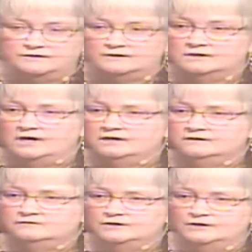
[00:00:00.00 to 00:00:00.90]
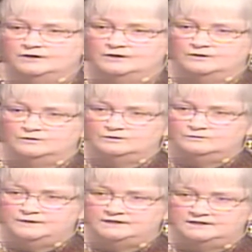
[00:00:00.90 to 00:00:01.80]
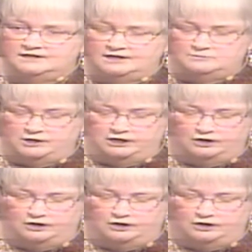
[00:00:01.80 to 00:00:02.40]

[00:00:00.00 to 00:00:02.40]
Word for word: a lot of what we today might